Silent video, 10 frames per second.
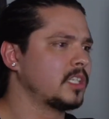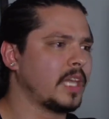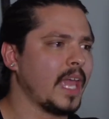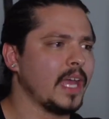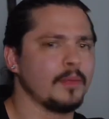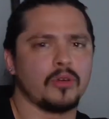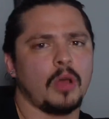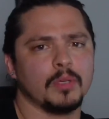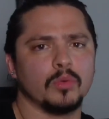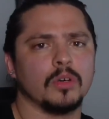can and
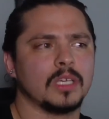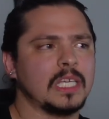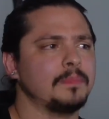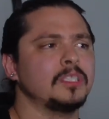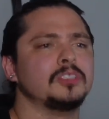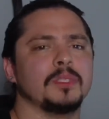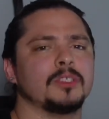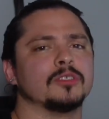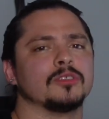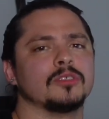probably will keep these
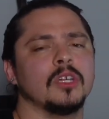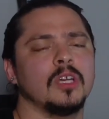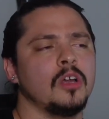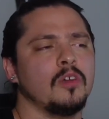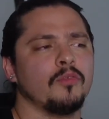speakers